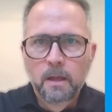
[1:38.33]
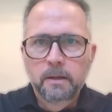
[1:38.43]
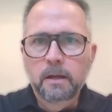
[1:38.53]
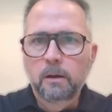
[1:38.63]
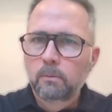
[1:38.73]

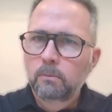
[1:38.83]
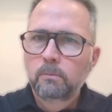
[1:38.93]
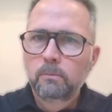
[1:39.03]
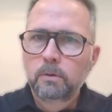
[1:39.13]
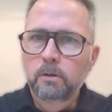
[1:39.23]
Now,
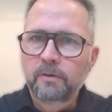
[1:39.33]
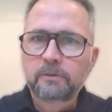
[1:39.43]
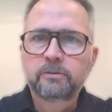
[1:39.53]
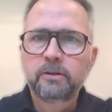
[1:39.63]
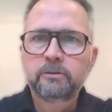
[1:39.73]
if I
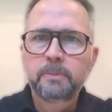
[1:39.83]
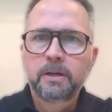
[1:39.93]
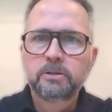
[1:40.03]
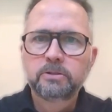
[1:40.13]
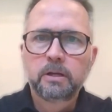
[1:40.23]
was a sales
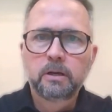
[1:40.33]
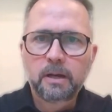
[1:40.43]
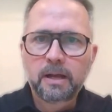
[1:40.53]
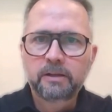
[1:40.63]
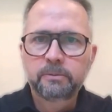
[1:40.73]
manager there, I'd
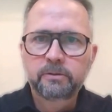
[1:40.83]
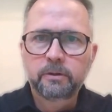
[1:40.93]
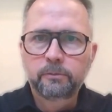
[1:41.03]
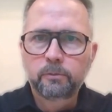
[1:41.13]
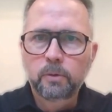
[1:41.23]
ask
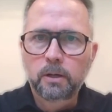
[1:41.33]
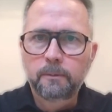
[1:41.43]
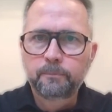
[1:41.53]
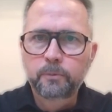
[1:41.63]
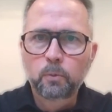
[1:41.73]
myself,
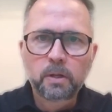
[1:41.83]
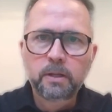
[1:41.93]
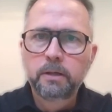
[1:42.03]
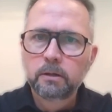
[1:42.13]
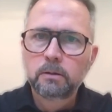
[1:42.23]
well,
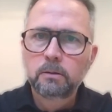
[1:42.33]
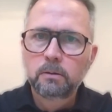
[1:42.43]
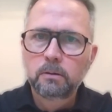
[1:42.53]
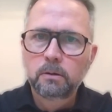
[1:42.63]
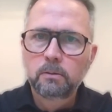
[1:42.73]
what
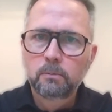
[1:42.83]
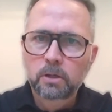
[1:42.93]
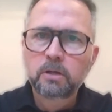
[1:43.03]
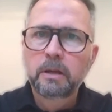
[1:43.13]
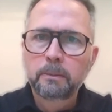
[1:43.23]

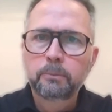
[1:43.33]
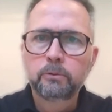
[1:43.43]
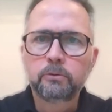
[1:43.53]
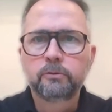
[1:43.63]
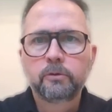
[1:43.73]
could I
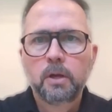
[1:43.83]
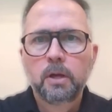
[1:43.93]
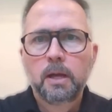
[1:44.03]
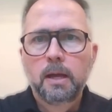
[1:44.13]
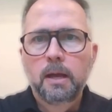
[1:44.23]
improve?
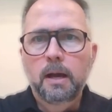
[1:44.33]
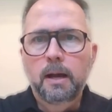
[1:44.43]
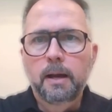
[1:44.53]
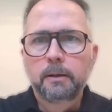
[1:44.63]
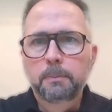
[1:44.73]

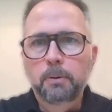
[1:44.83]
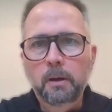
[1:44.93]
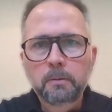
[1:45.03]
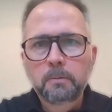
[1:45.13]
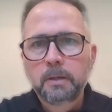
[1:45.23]
You're
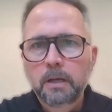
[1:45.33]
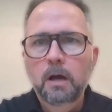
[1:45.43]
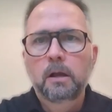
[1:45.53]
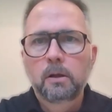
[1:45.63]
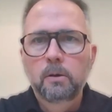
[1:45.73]
probably
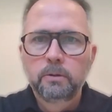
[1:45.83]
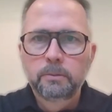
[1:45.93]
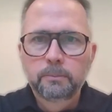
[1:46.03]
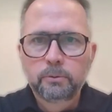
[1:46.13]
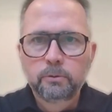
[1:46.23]
not going to
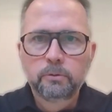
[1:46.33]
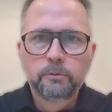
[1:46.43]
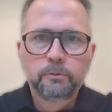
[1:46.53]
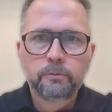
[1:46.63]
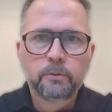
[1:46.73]

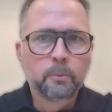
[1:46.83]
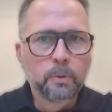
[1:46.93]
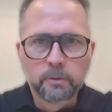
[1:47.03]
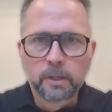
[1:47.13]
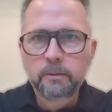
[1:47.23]
improve the
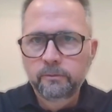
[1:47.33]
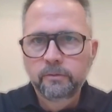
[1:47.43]
win rate.